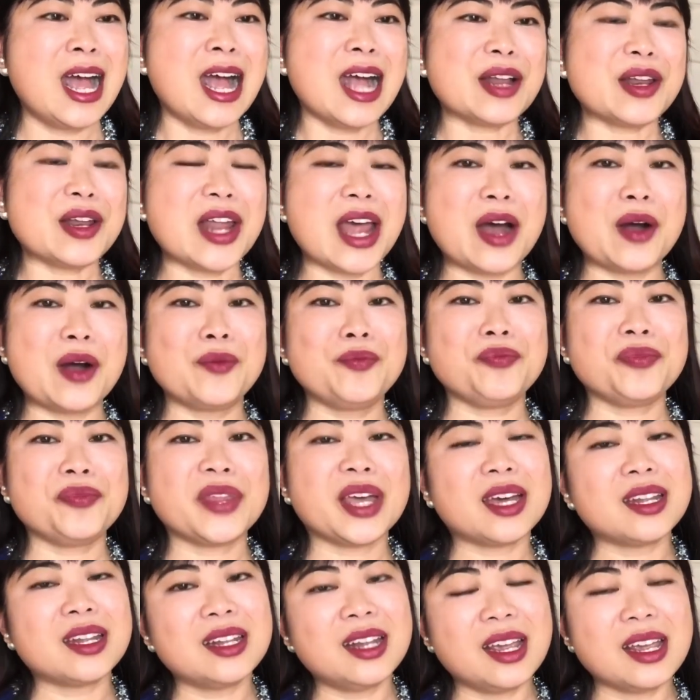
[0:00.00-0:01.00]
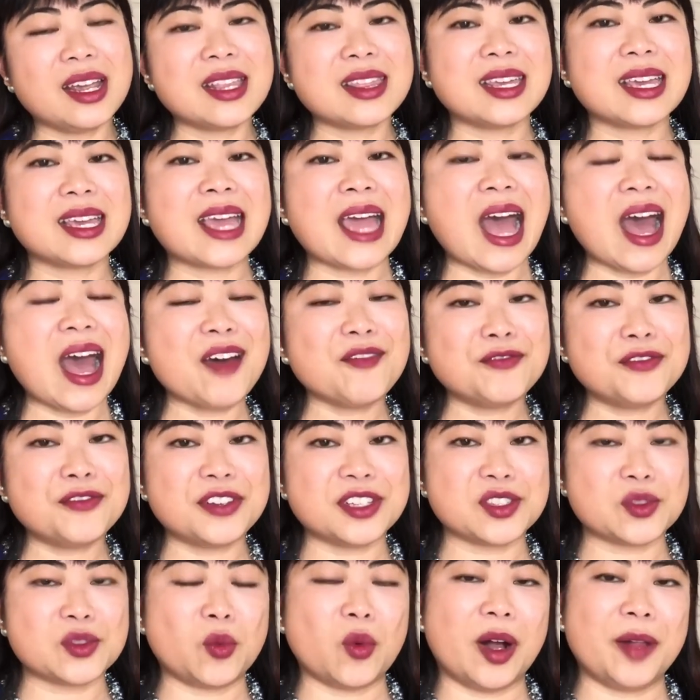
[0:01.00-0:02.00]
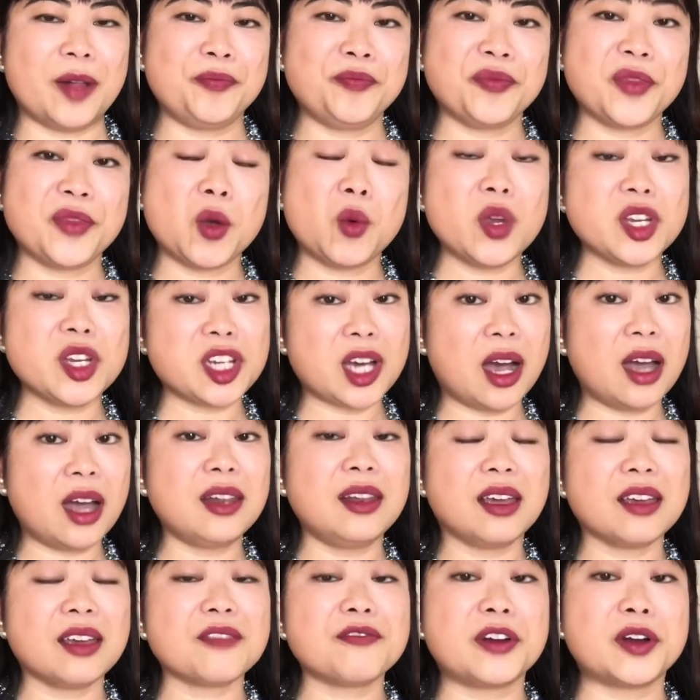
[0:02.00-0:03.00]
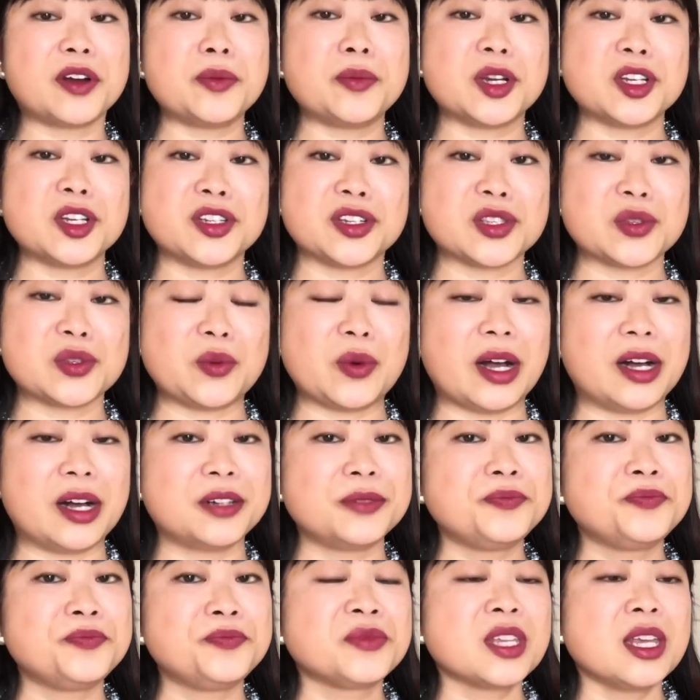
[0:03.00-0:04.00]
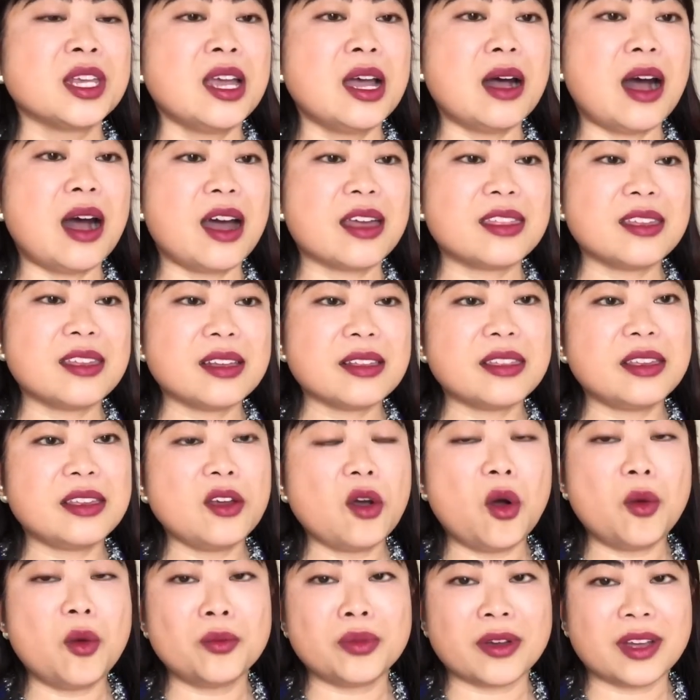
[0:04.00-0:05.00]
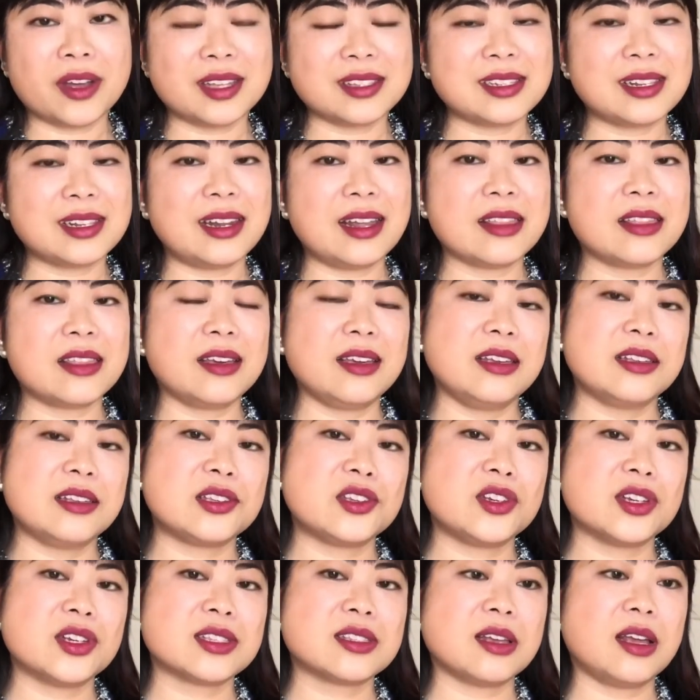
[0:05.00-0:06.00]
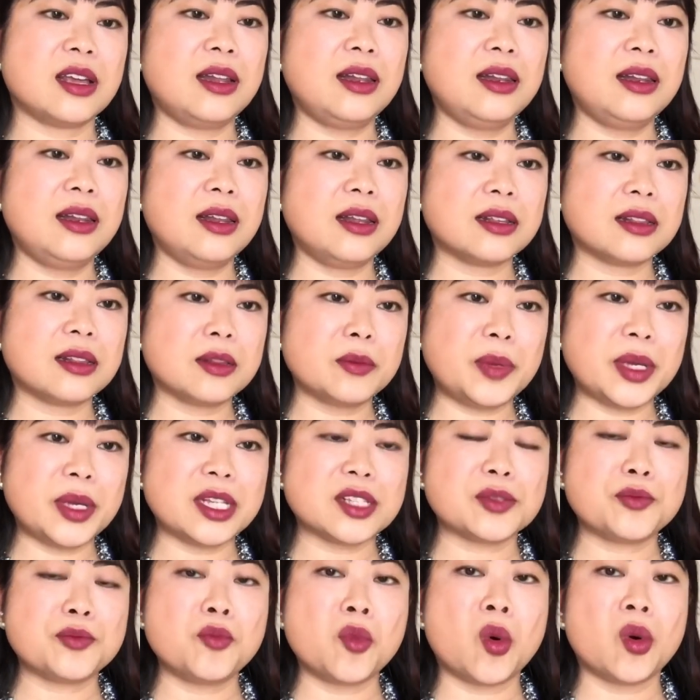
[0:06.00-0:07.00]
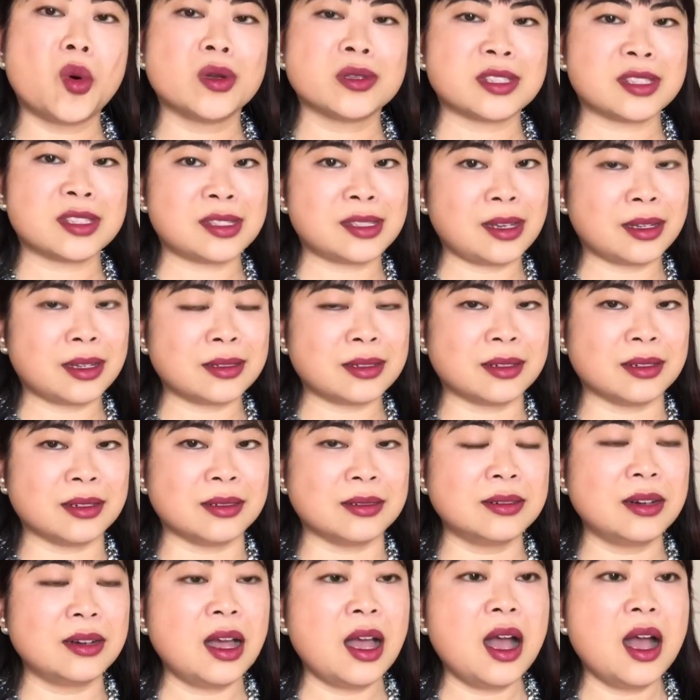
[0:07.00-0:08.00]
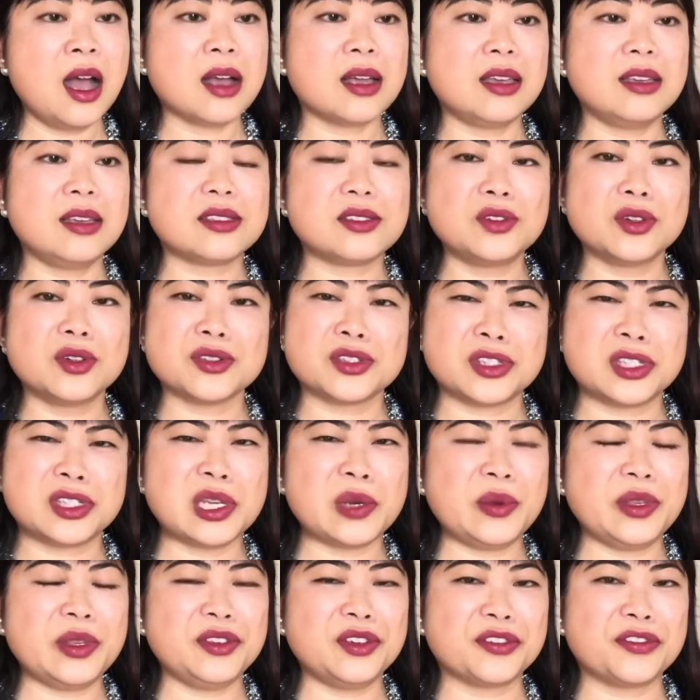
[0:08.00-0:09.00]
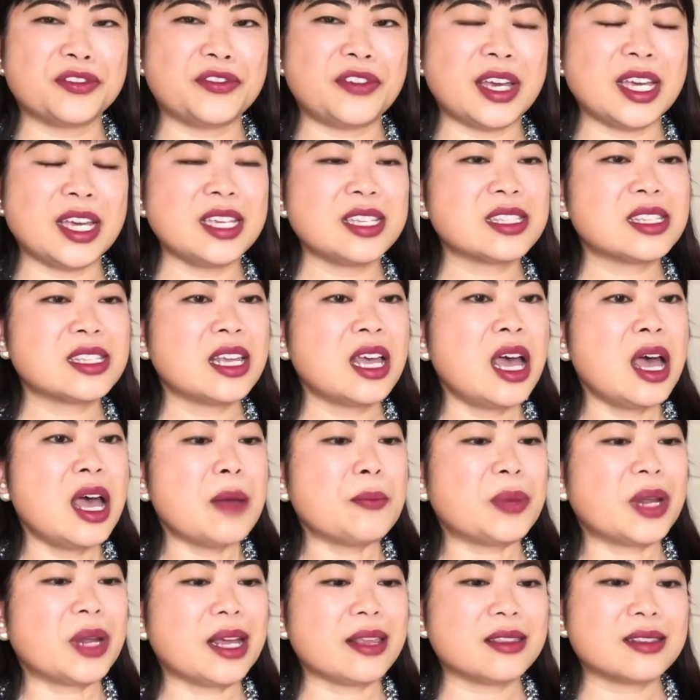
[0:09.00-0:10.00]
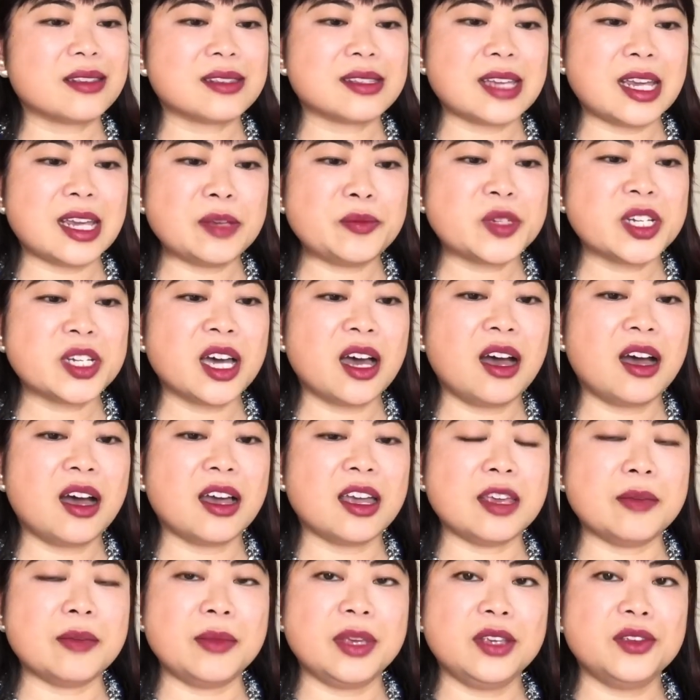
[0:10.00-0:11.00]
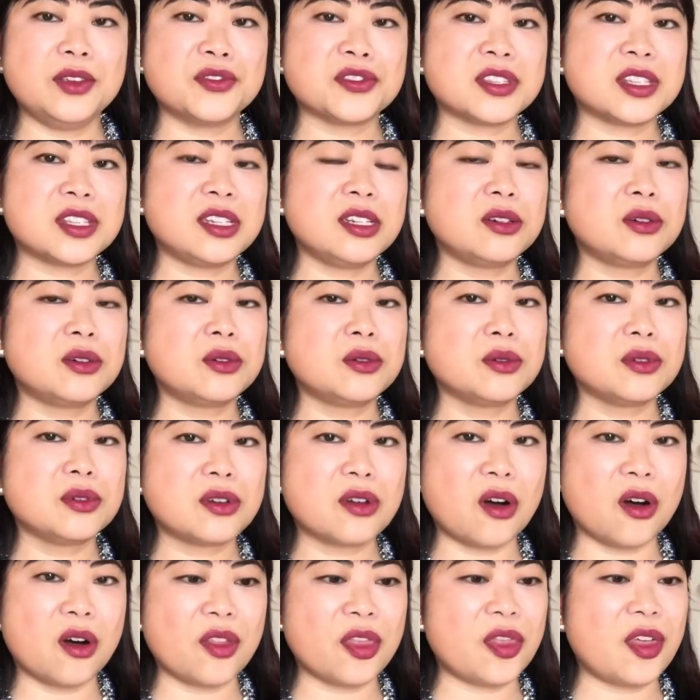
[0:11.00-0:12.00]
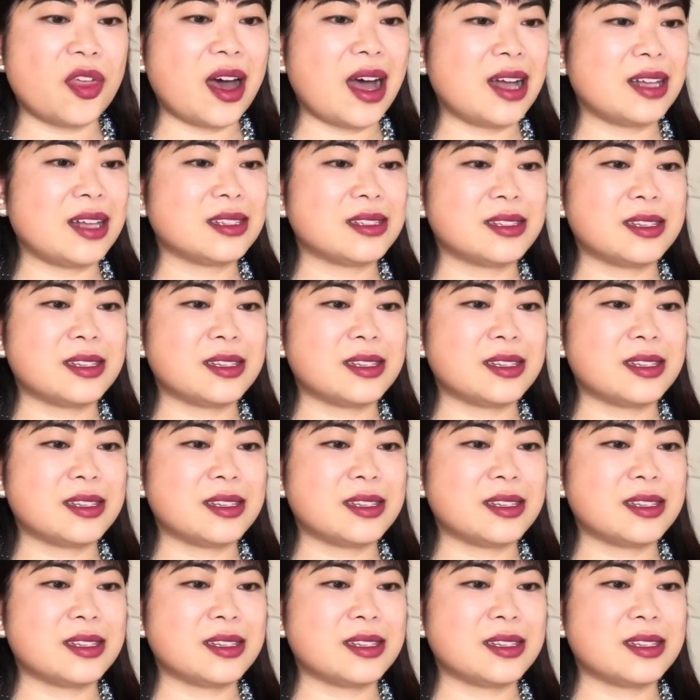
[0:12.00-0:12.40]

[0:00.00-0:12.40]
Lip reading: Now, unlike the canvas one, which I like very much as well, I think the empreinte leather is just a little bit more subtle. It's not so in your face, but at the same time, you've still got that